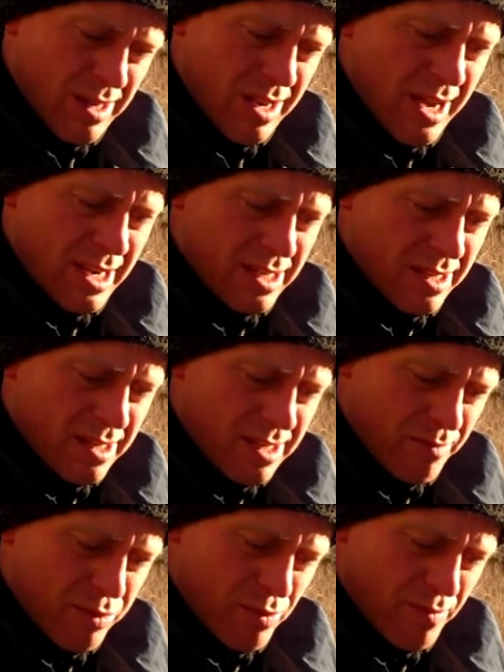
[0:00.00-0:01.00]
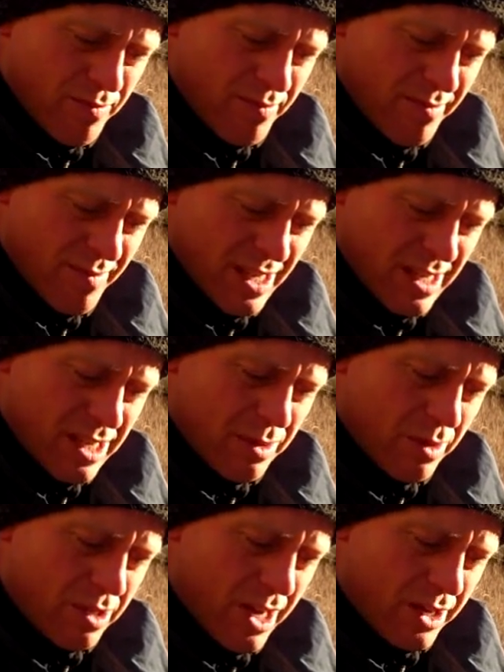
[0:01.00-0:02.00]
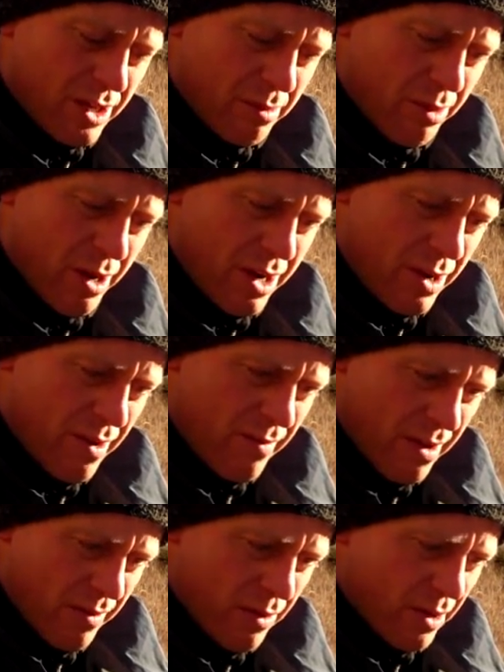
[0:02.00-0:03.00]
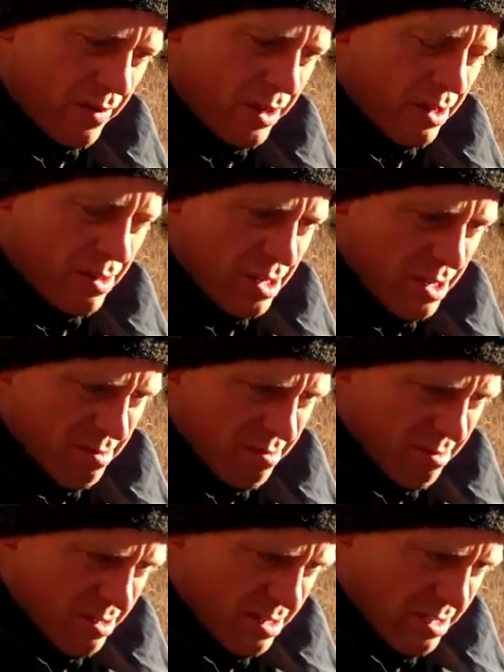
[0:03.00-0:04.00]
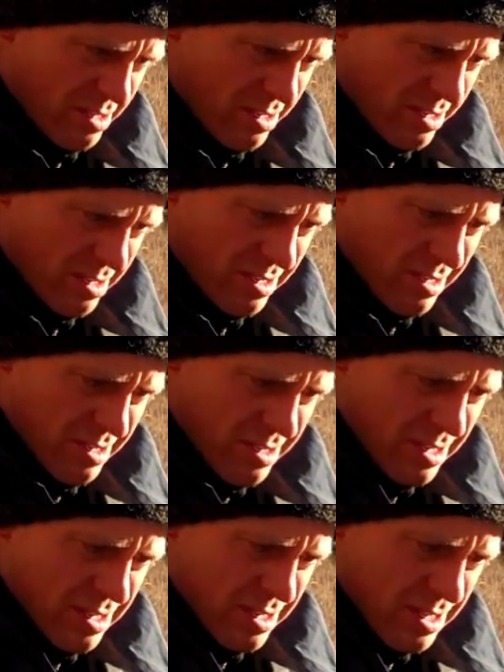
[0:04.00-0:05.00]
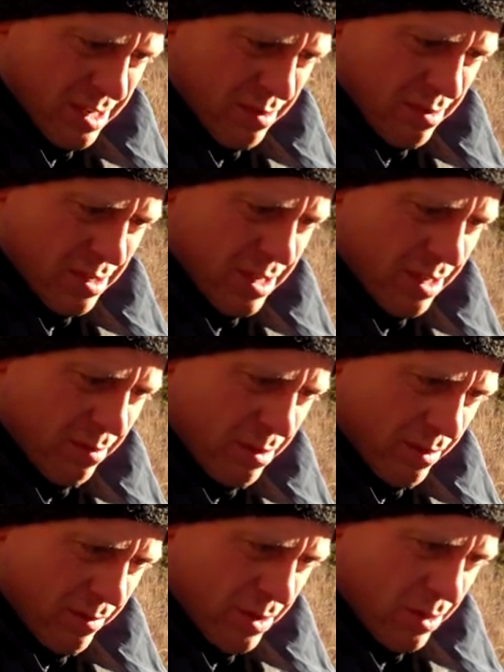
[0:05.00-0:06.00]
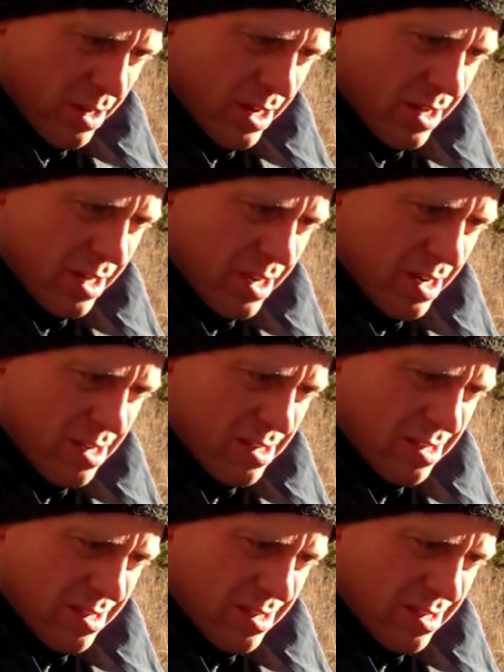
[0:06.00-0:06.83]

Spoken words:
Nice and simple. This one's actually brand new. I've never even used it. So let's let a little fuel out of there.